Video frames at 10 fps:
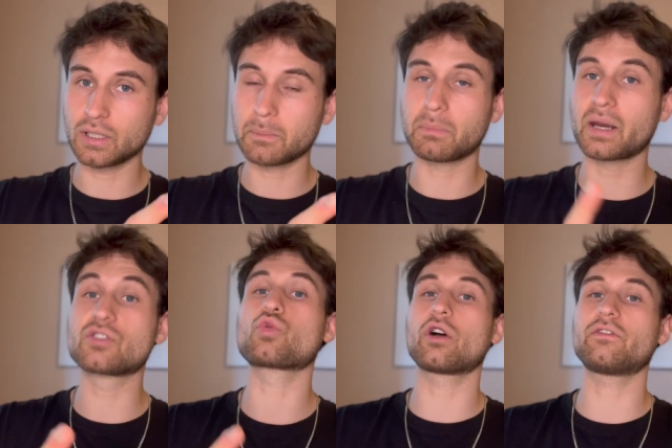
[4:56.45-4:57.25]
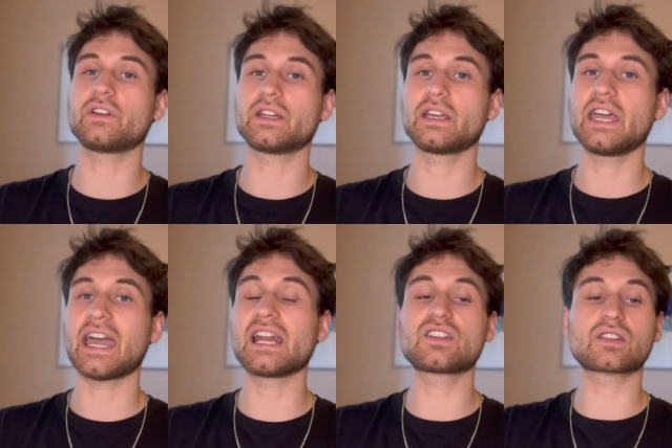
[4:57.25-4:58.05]
But it's worth it.
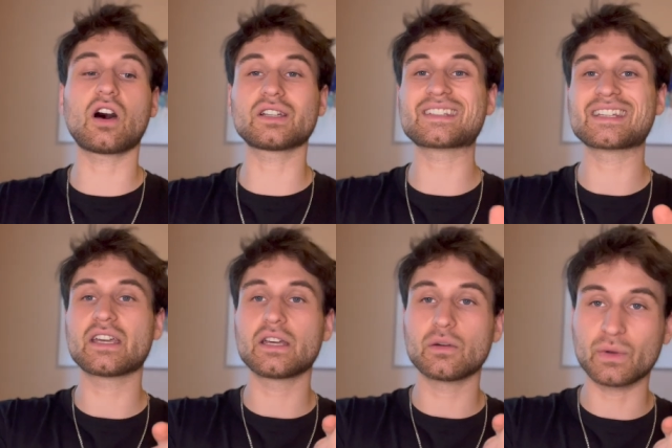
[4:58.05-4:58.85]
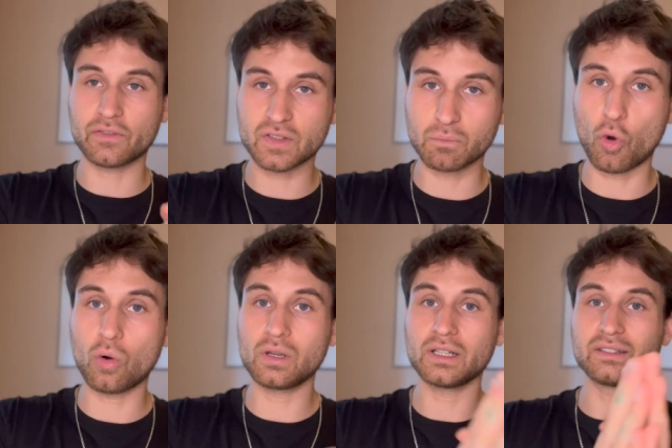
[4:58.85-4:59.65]
And it starts with
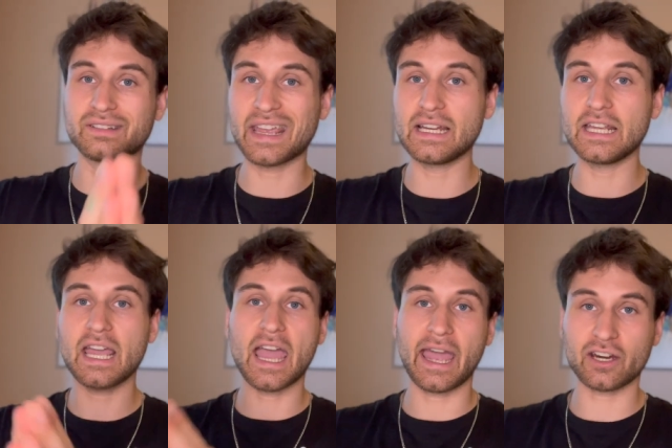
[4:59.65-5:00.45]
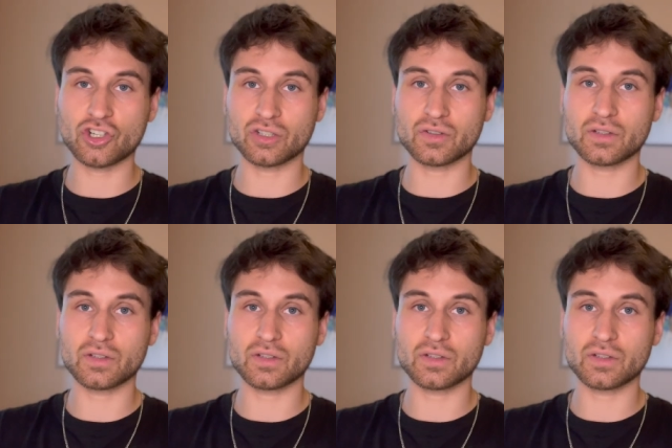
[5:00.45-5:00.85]
small daily actions.